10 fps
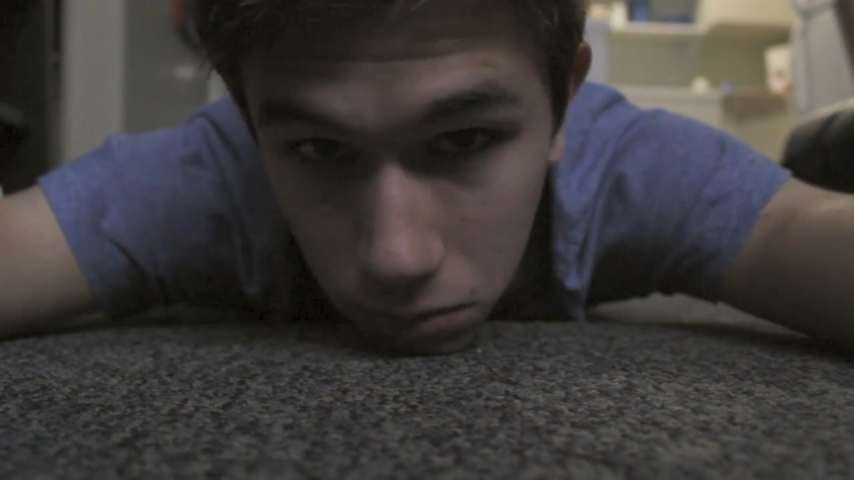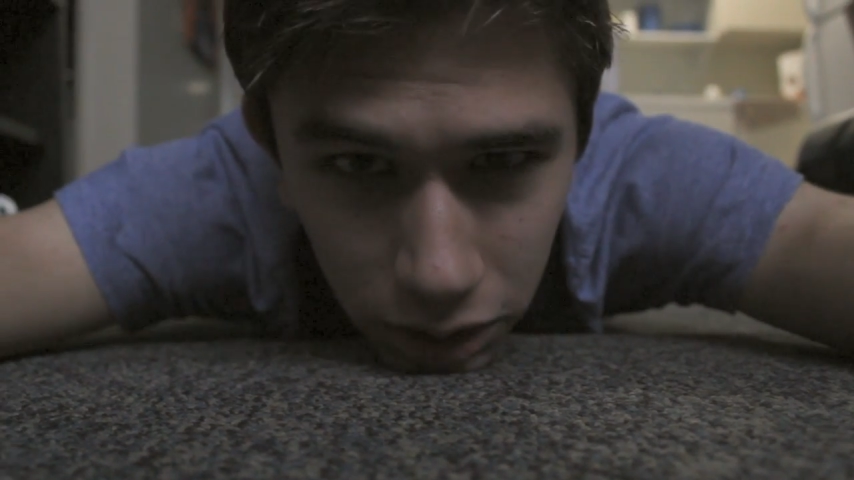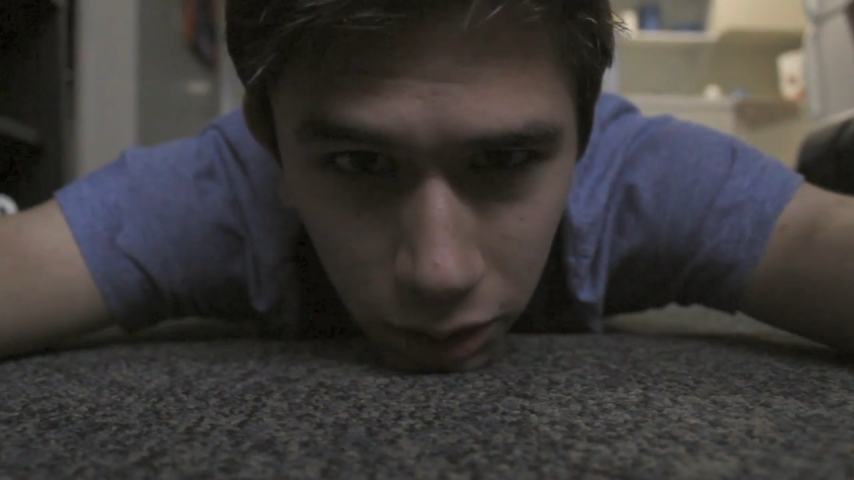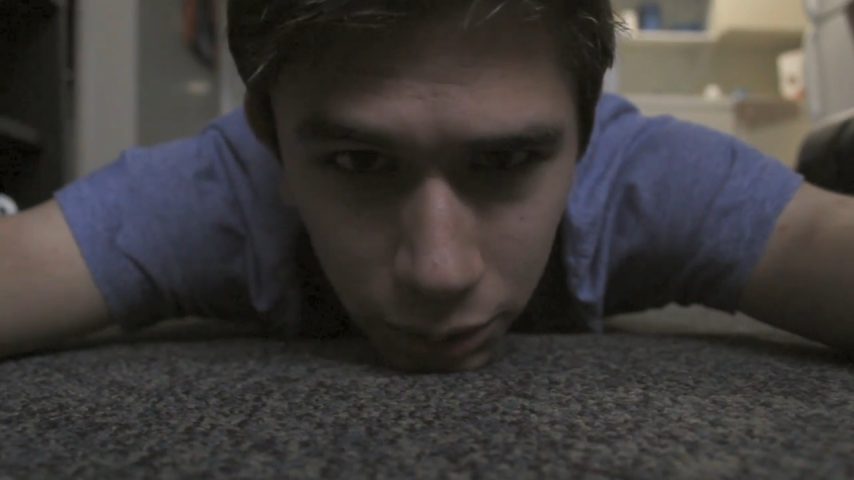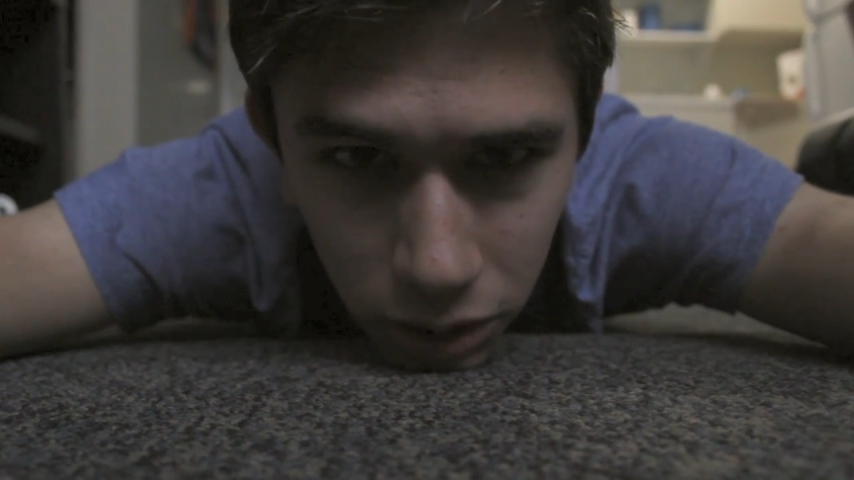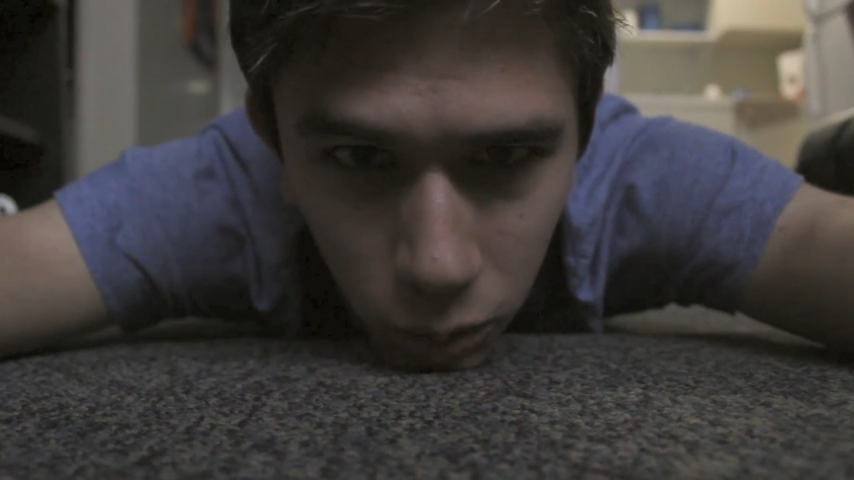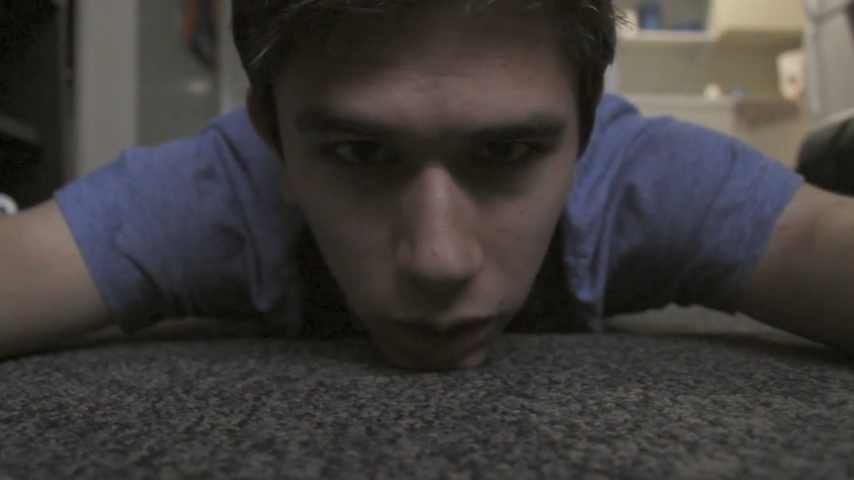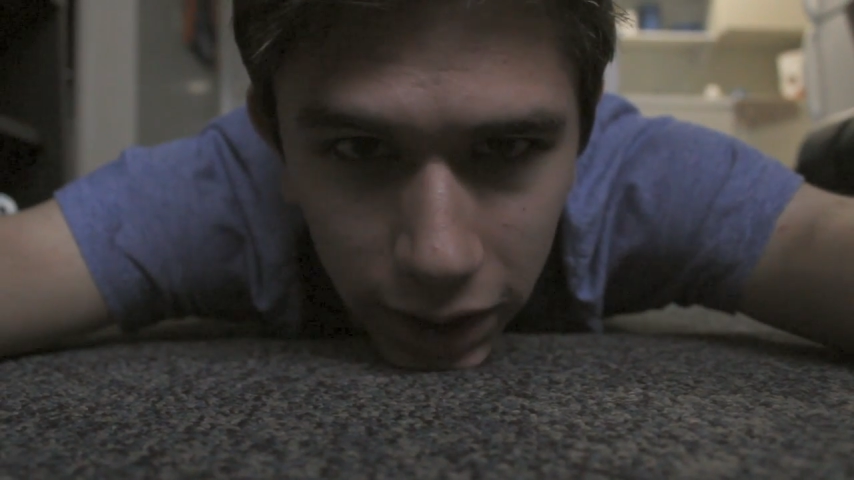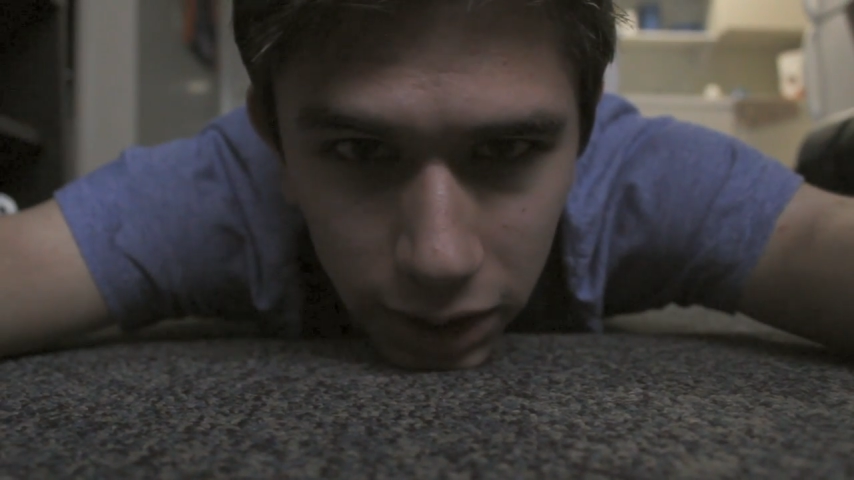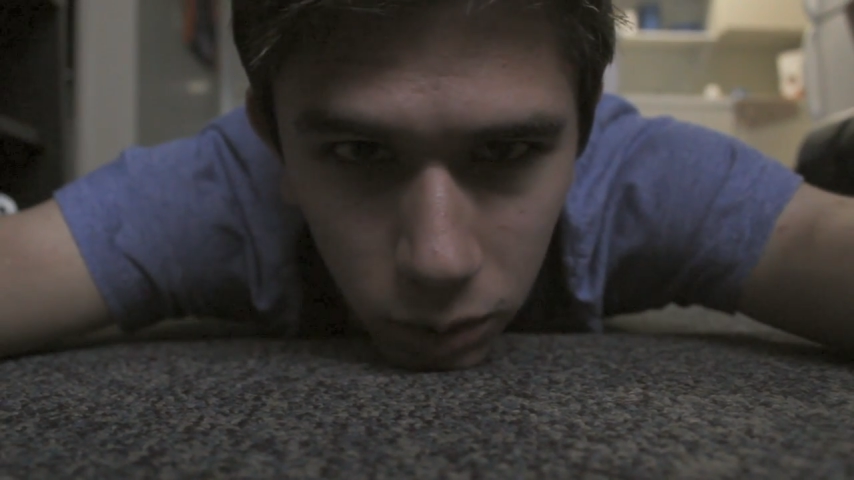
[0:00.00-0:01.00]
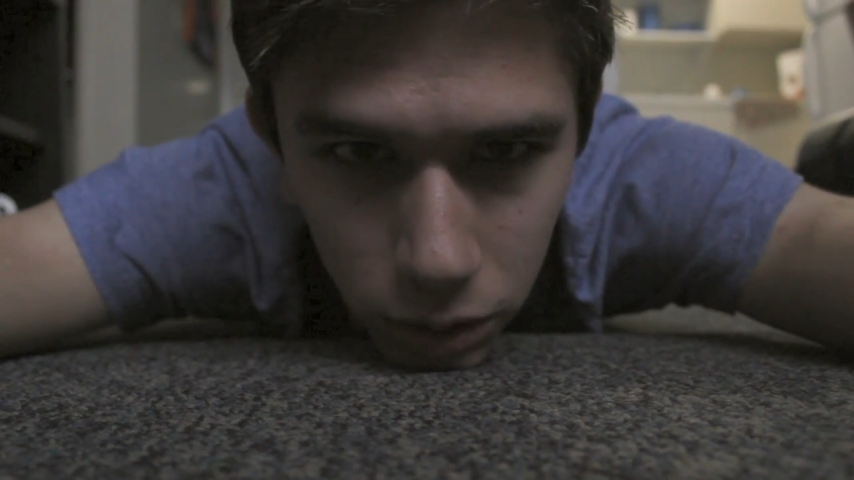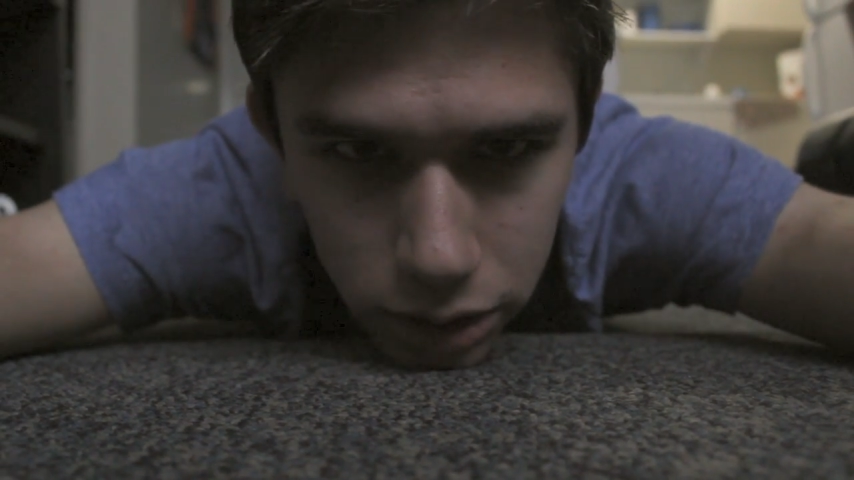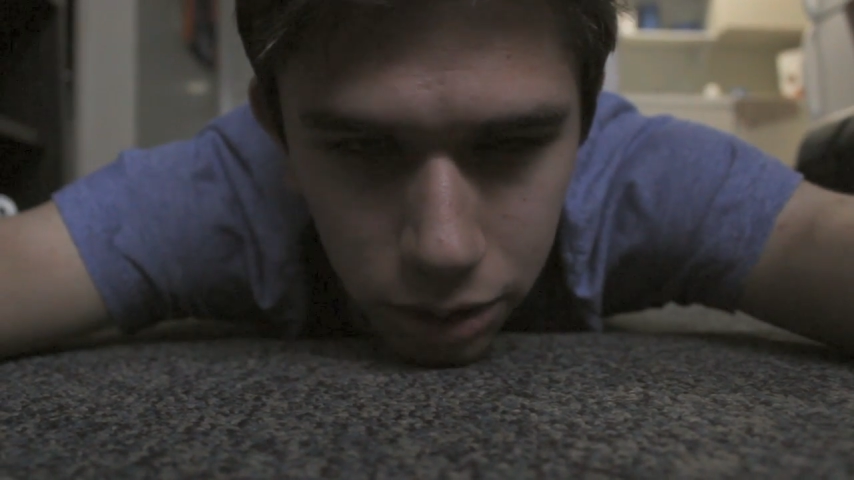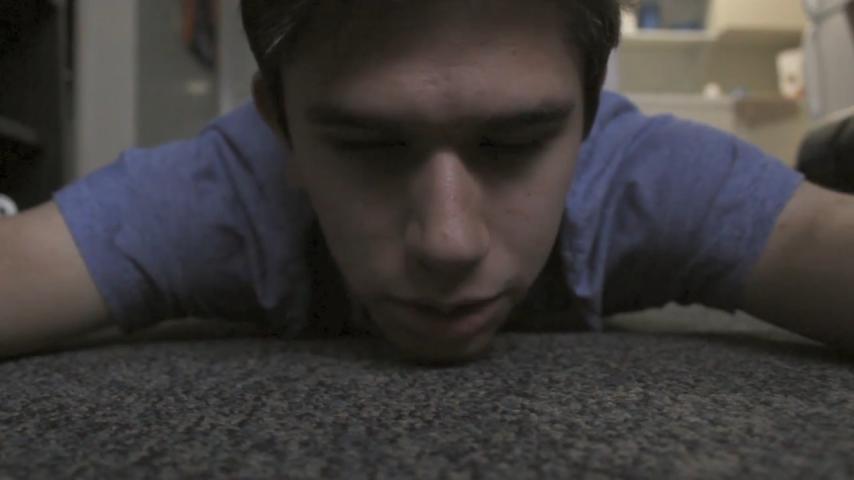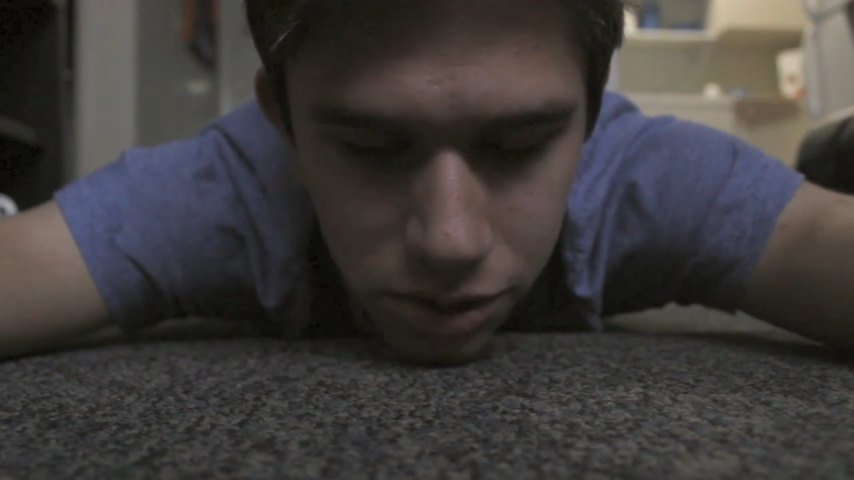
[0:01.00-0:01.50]
You know you're white when
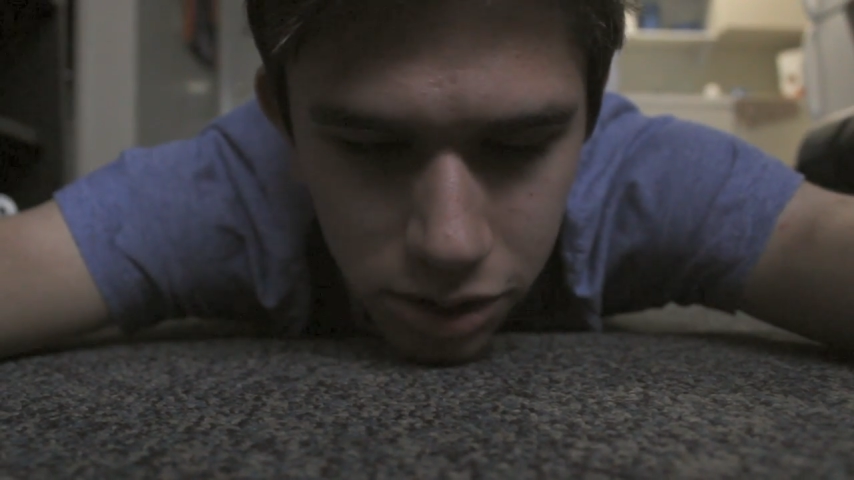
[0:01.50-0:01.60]
you use